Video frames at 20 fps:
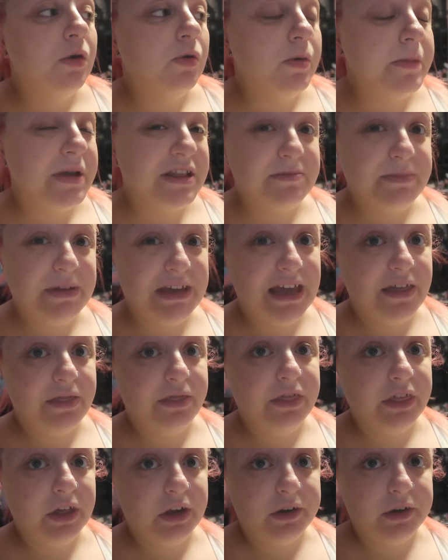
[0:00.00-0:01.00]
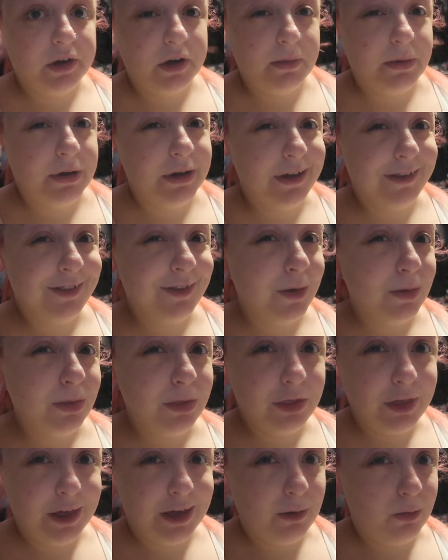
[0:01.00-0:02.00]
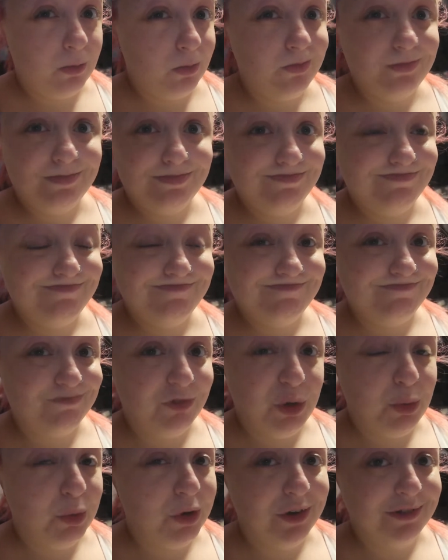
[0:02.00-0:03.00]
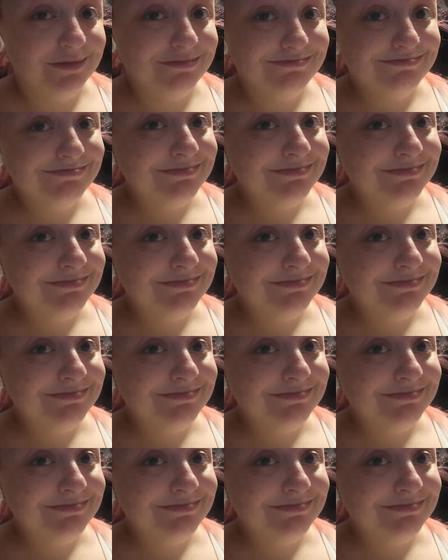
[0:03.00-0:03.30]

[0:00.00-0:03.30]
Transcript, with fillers: We're meant to be getting thunder but I don't think we will.